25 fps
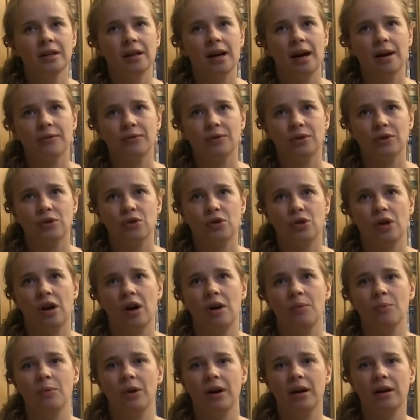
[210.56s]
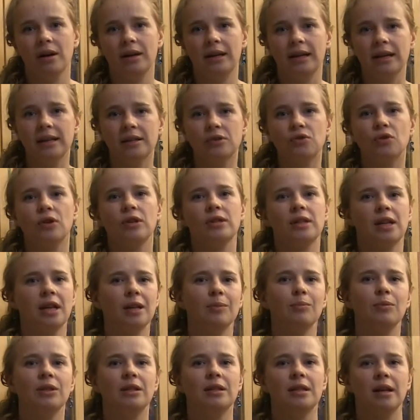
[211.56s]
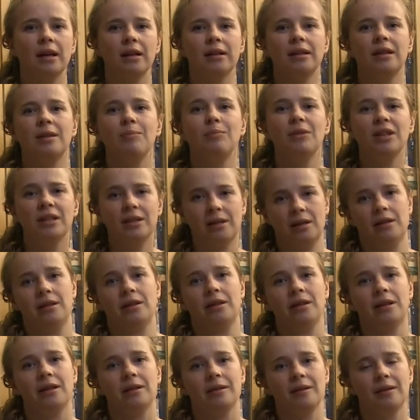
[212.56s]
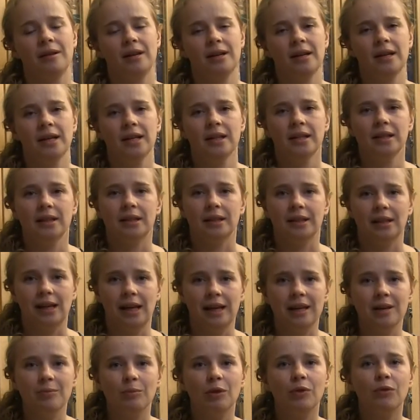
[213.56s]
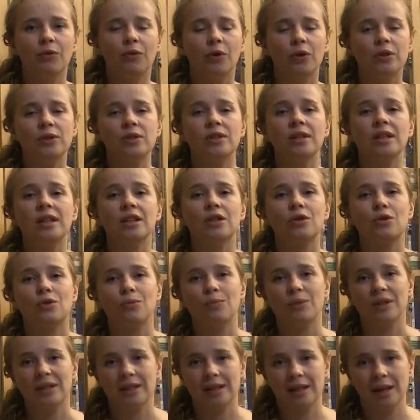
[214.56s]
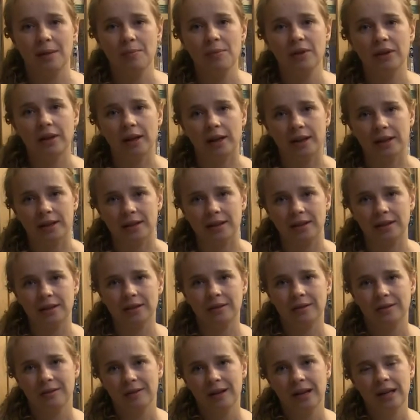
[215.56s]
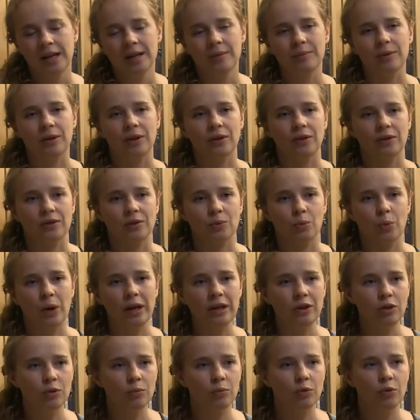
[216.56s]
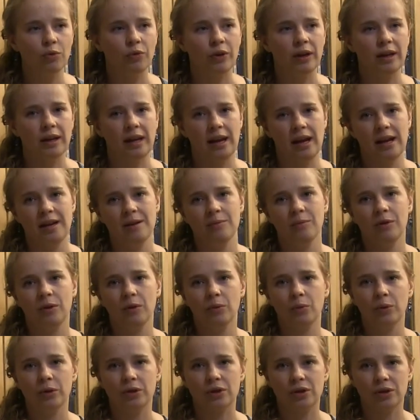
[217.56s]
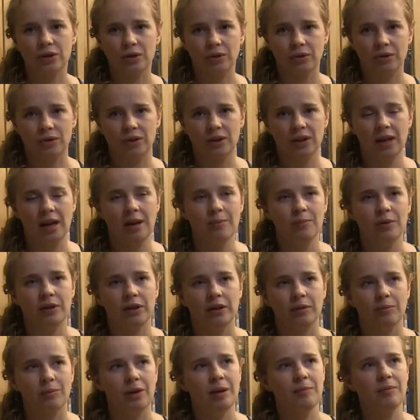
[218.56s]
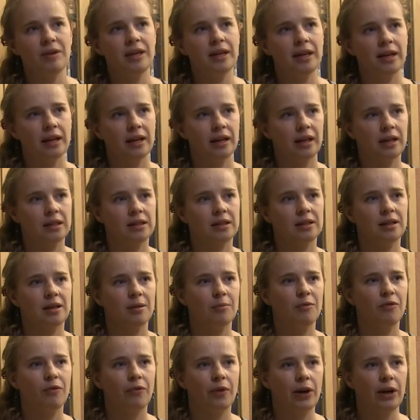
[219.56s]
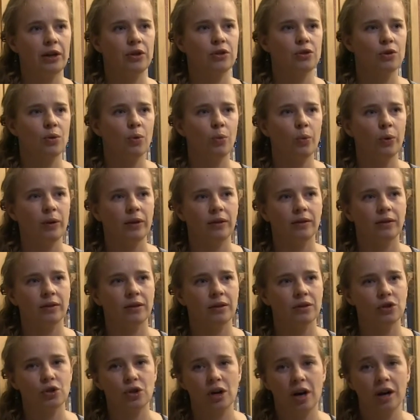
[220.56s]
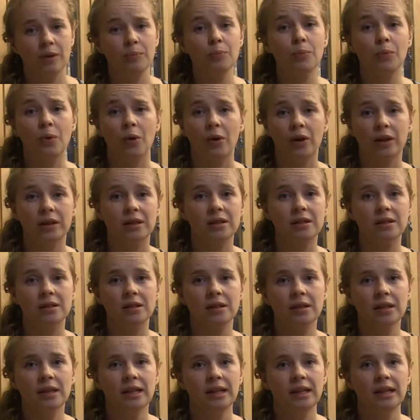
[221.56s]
after trauma x-rays can be done immediately. Animal first needs to be stabilized, because when you move an animal which is not stable, and maybe he has some fracture with sharp points,